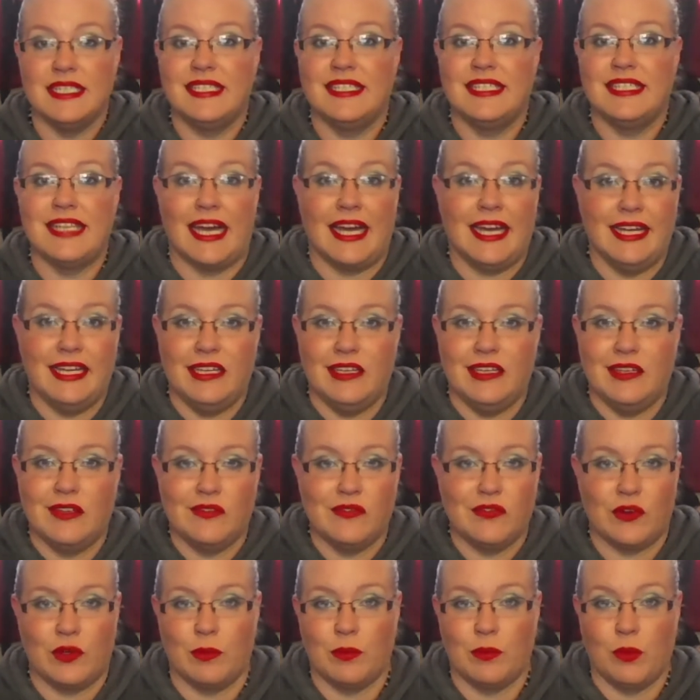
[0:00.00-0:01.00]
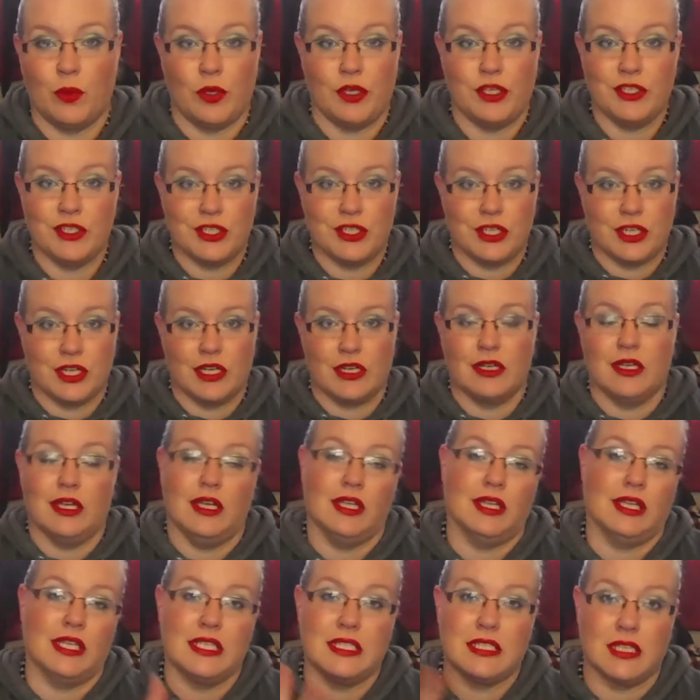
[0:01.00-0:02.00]
dying for moisture,
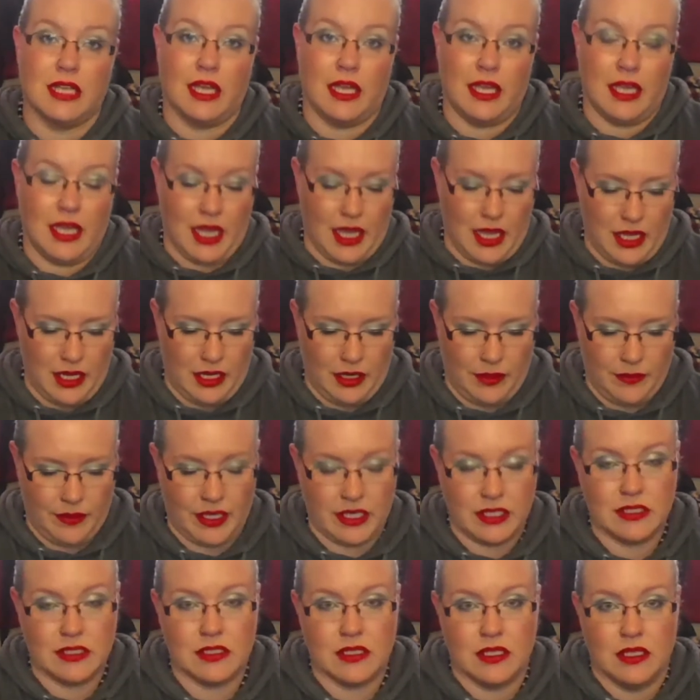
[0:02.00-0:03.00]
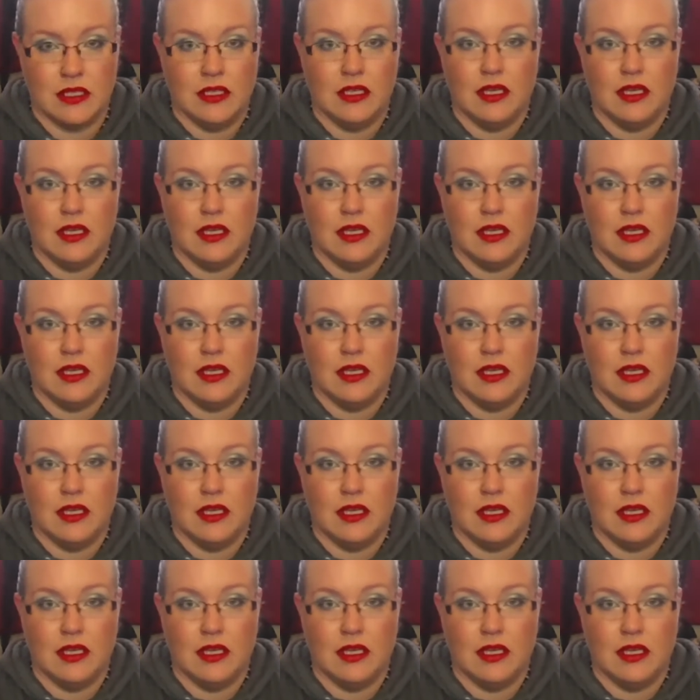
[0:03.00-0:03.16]
at least not yet anyways.